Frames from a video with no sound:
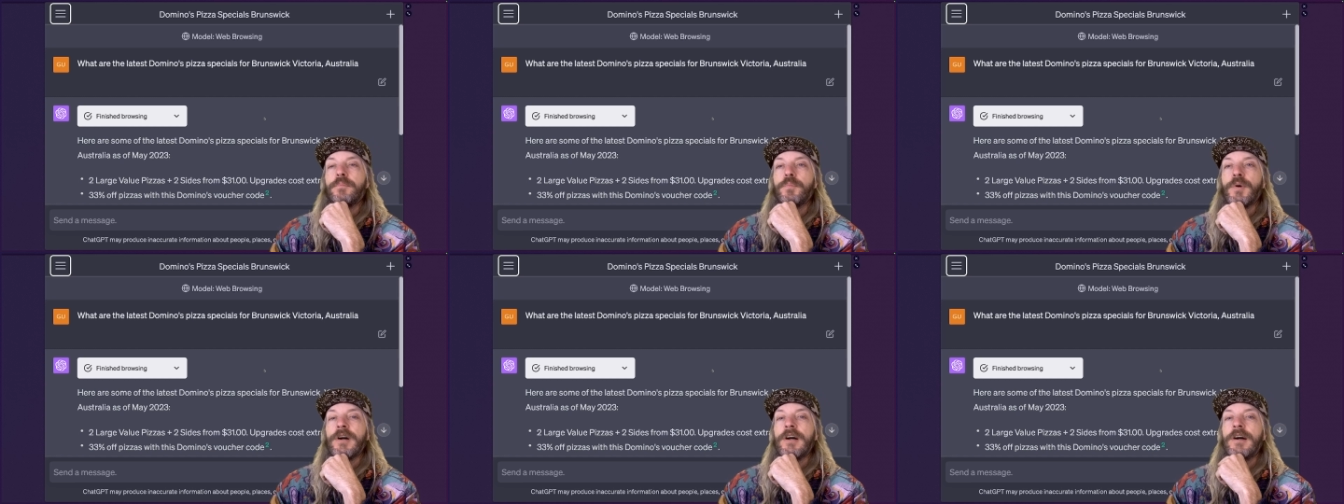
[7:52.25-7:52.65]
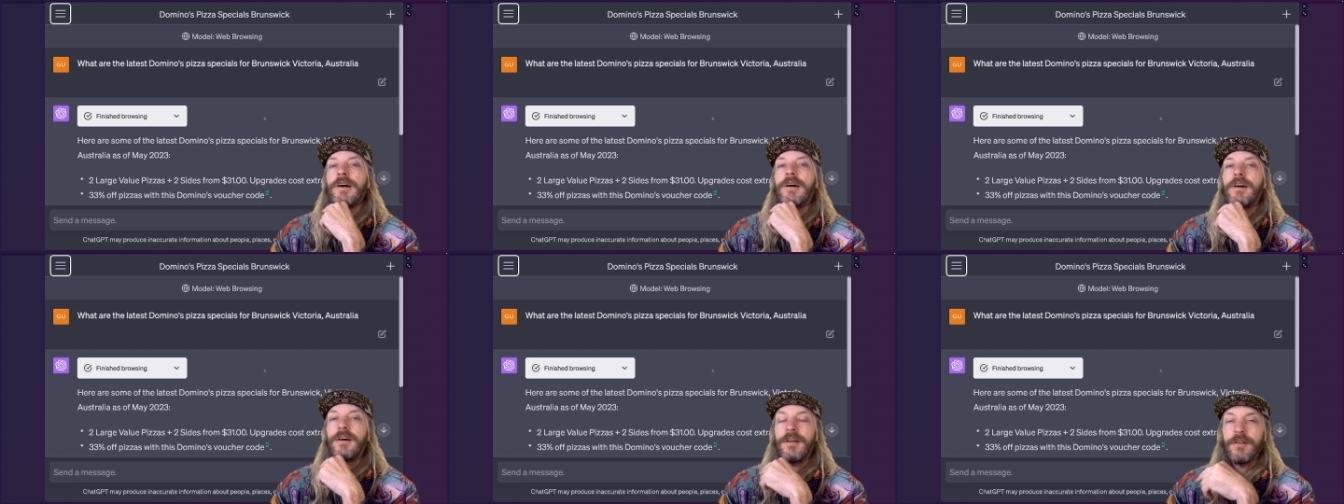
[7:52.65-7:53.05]

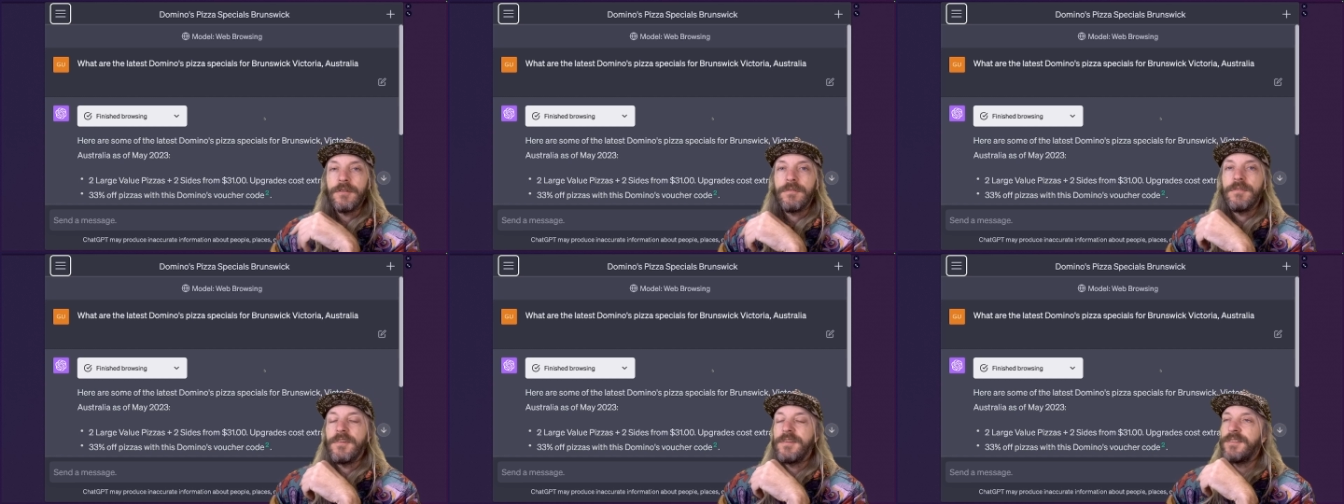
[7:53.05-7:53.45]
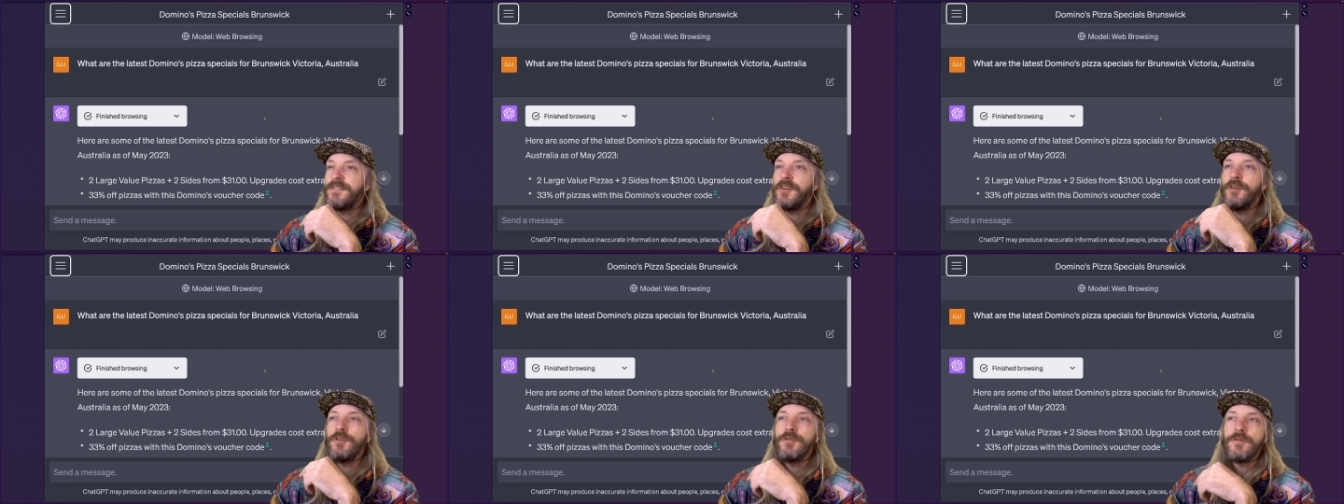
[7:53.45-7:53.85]
But it's
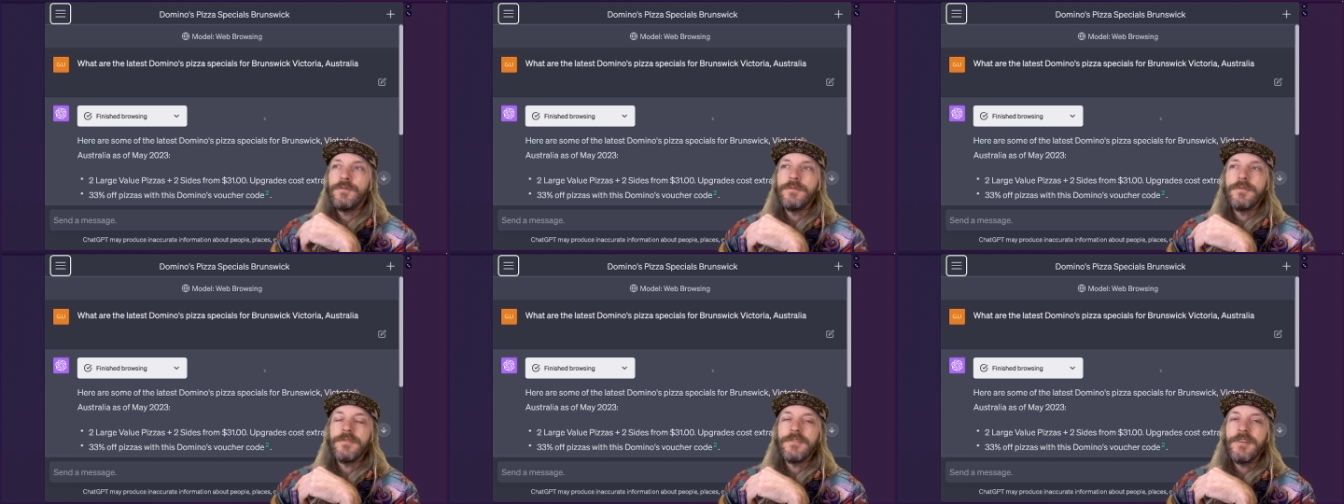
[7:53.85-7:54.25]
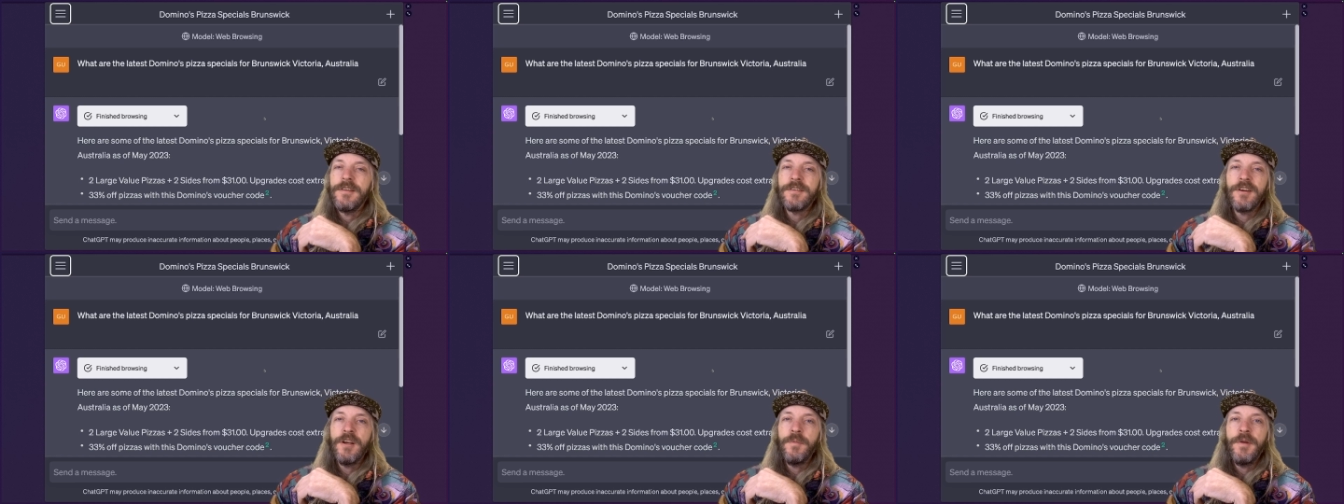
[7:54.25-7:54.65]

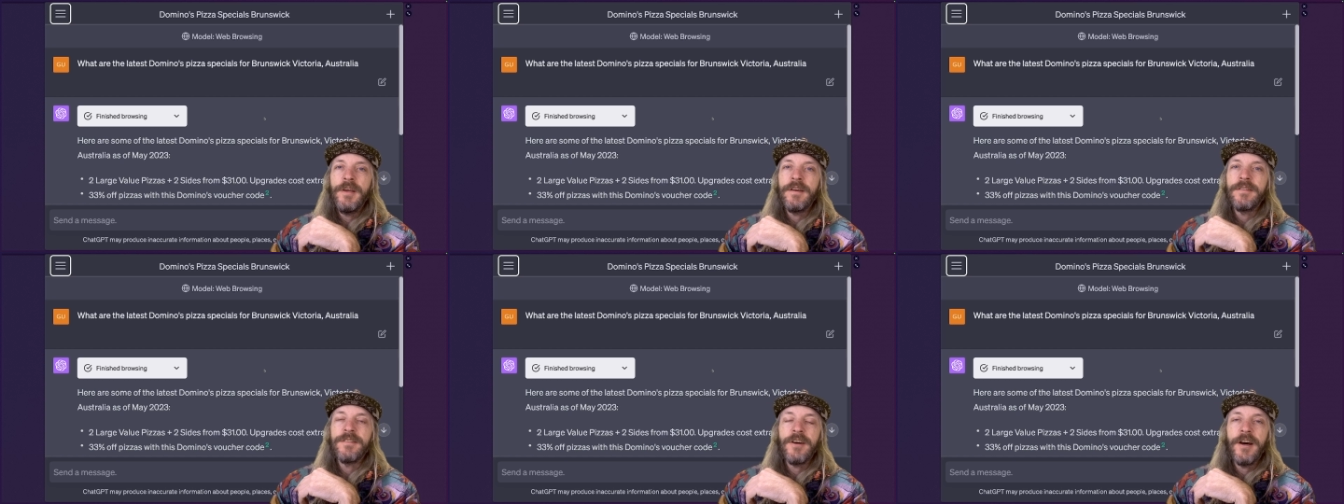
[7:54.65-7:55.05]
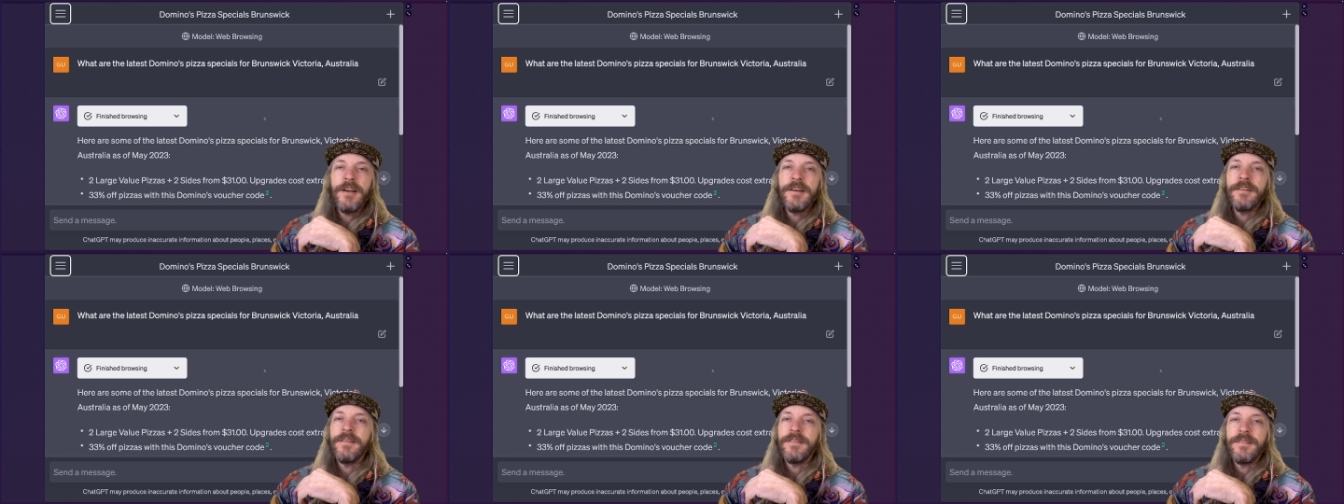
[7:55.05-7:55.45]
going to be
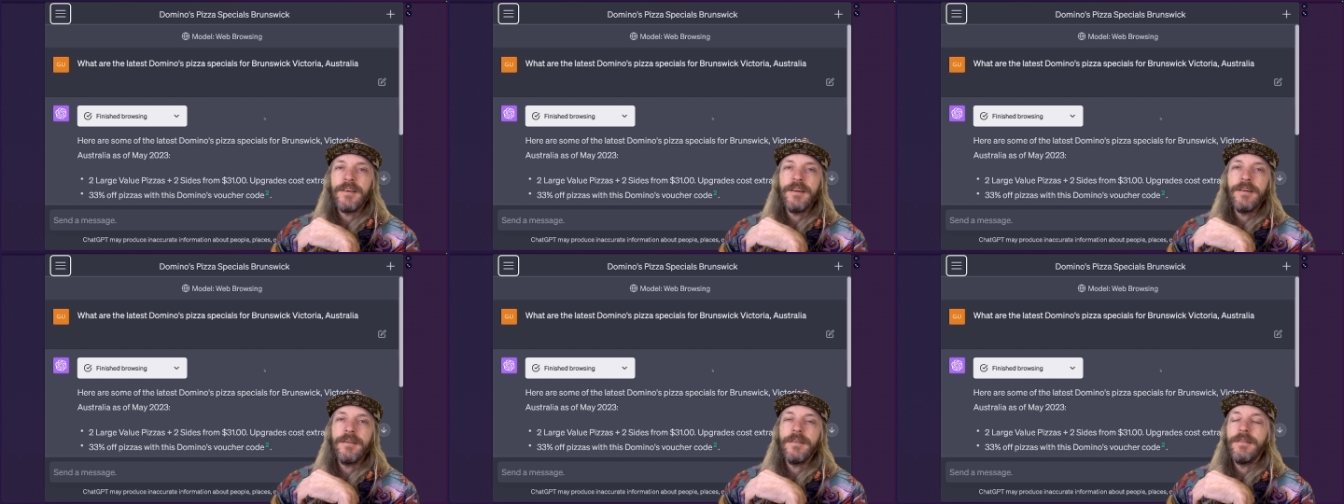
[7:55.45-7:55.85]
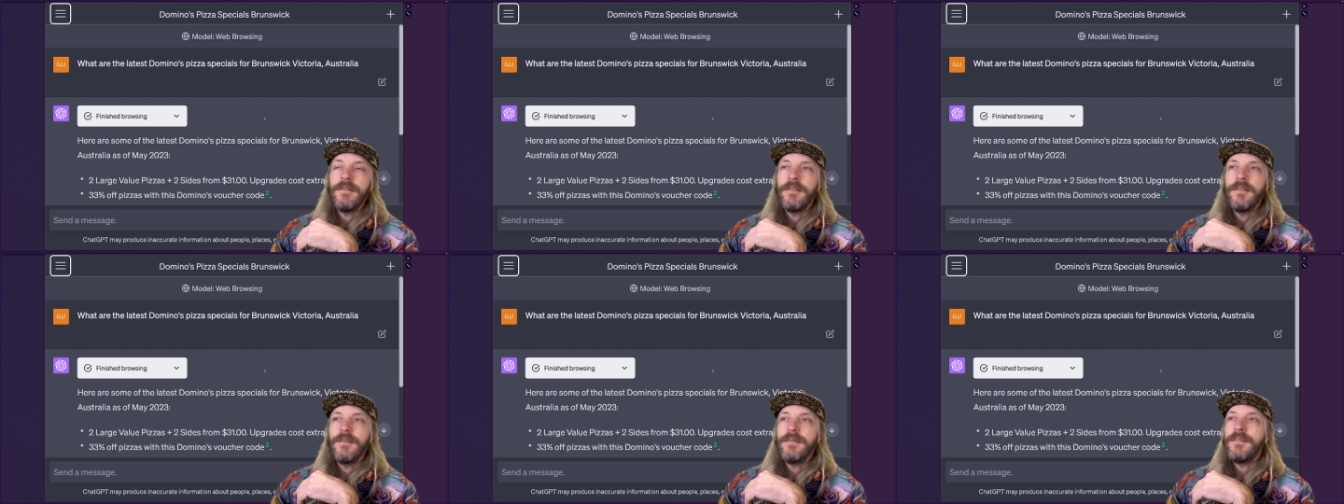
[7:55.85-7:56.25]
exciting to see
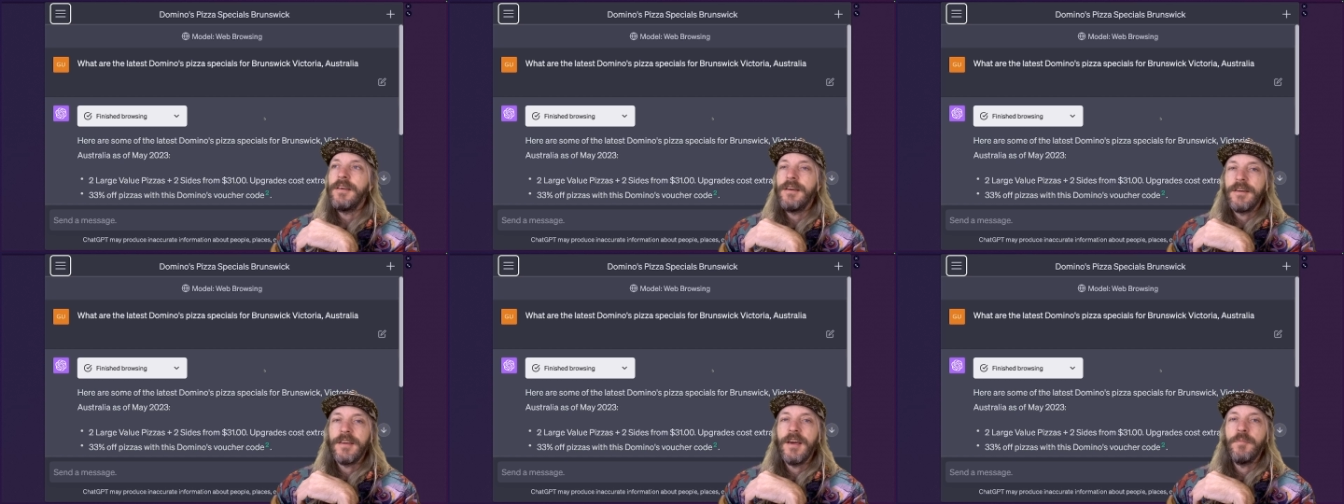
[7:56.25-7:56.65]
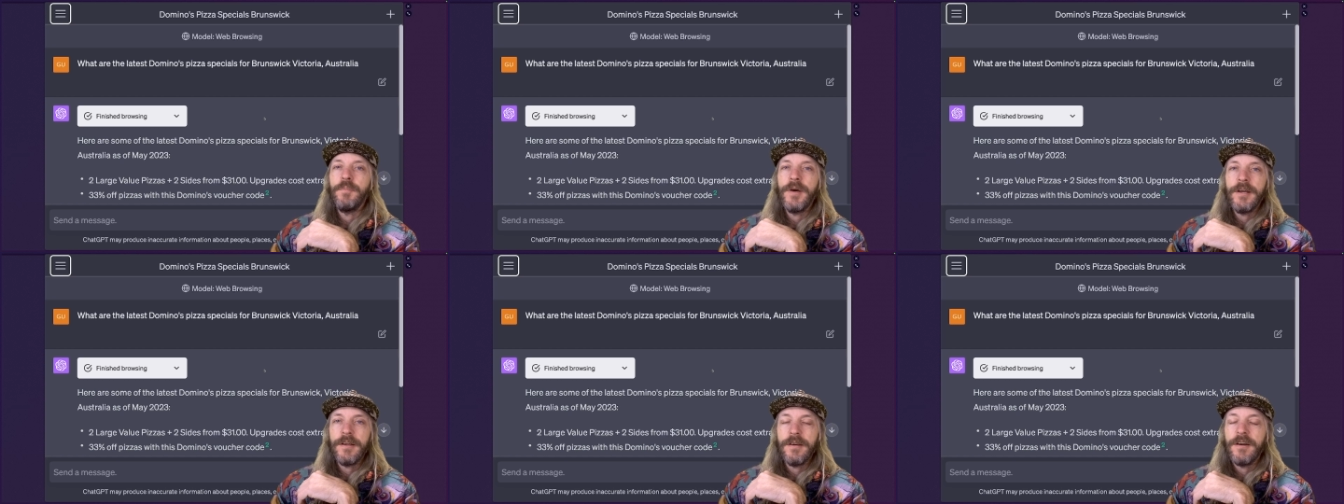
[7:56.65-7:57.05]
it get
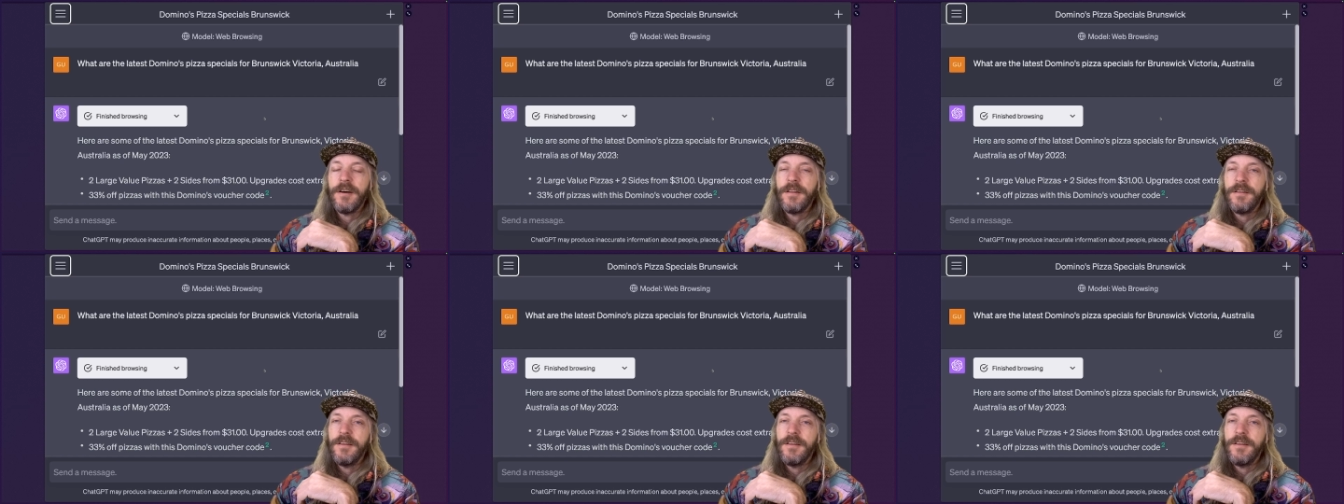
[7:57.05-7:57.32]
better.